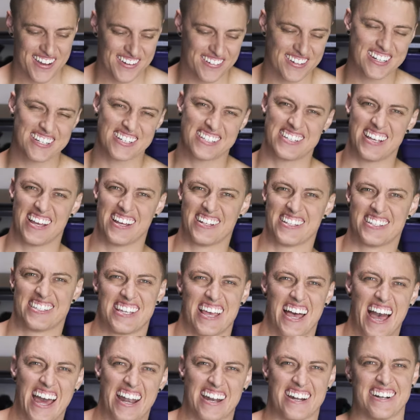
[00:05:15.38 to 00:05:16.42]
which sounds,
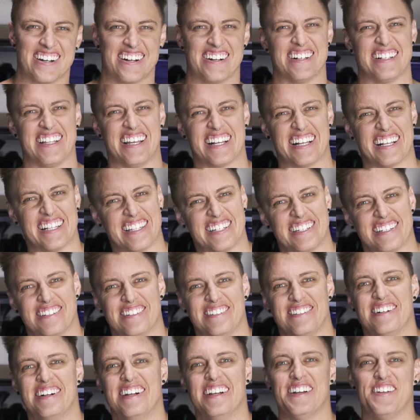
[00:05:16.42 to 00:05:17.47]
I don't know, like a
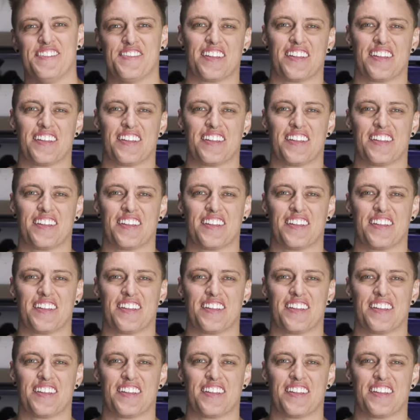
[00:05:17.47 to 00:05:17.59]
little,